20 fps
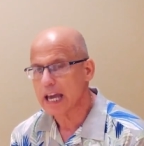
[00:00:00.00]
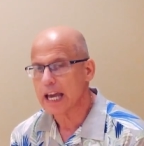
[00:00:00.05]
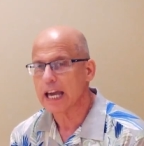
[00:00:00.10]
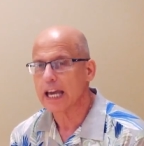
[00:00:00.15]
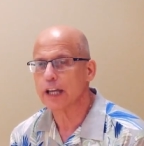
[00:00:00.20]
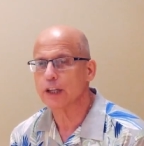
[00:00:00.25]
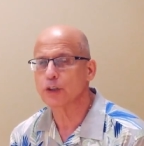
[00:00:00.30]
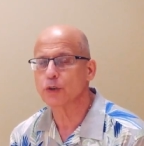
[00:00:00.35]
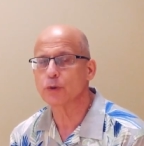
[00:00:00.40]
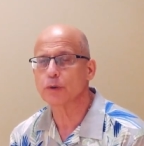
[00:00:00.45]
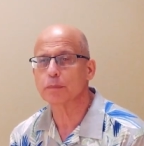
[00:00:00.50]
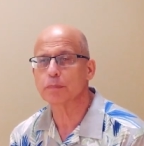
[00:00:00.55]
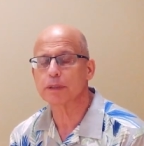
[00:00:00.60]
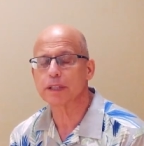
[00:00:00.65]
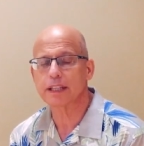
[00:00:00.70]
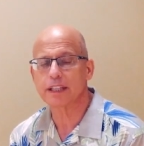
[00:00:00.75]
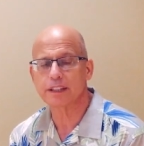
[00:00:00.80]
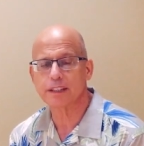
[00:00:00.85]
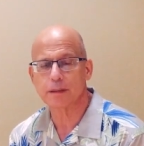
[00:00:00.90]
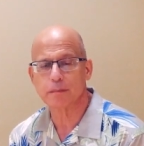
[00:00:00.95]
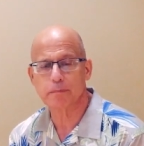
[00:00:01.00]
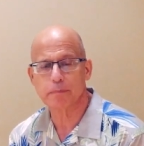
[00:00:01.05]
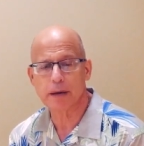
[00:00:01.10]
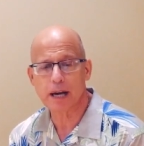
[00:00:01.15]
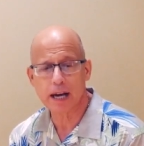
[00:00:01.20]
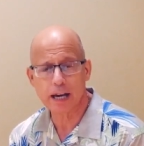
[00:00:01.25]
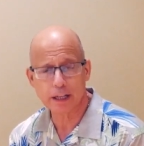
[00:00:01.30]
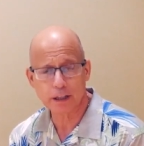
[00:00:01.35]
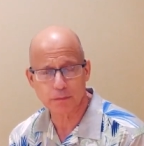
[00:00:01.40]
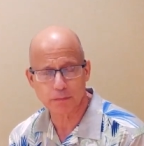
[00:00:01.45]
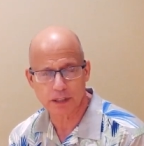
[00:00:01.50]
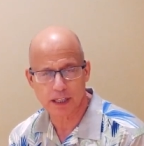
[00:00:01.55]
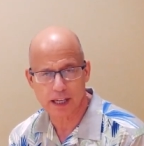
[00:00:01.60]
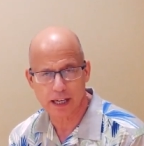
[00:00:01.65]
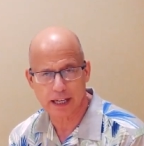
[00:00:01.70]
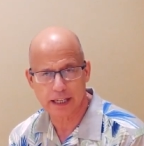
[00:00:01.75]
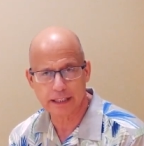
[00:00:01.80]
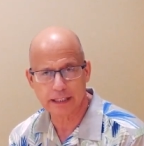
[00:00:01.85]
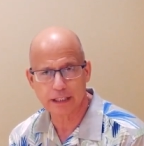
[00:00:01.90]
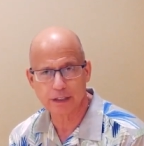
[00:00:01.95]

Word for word: and you would play the bottom line